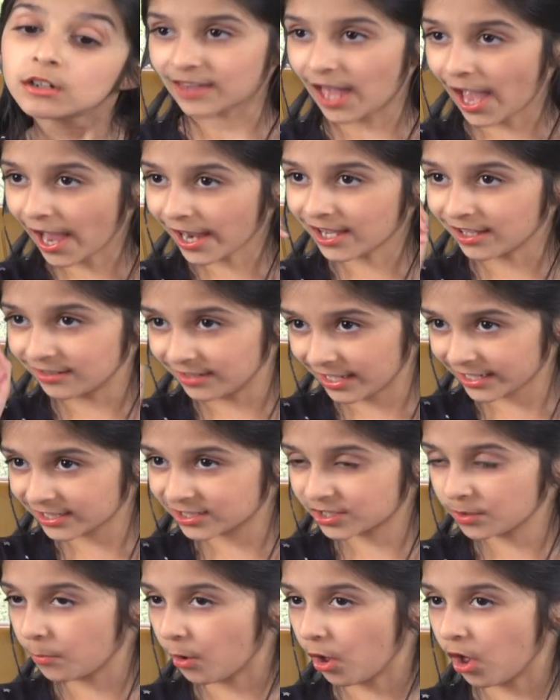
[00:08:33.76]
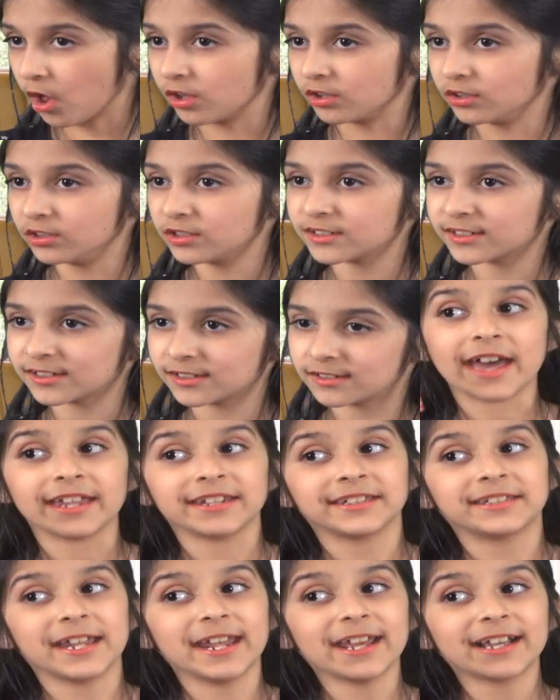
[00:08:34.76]
that collects the balls
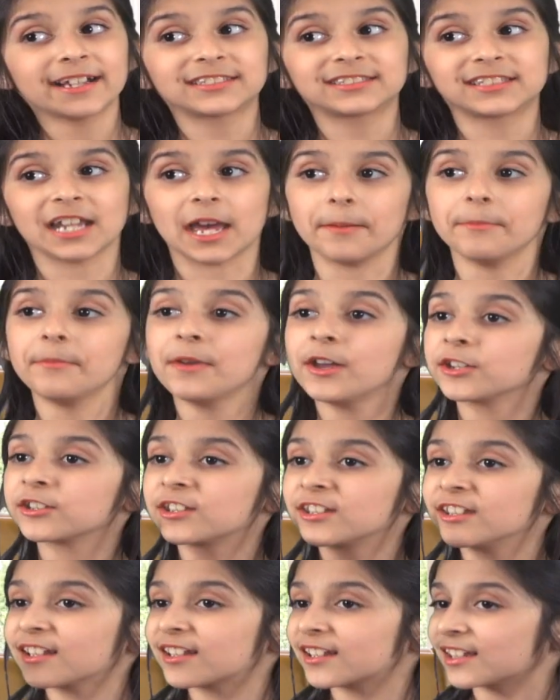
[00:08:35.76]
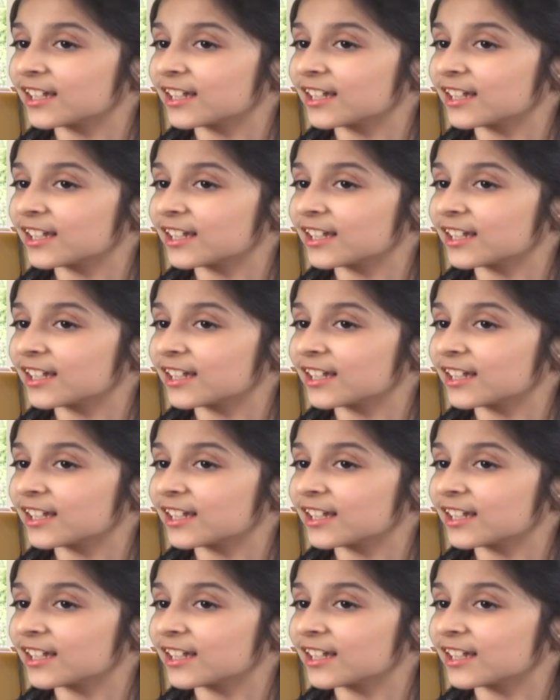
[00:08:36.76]
and takes them to the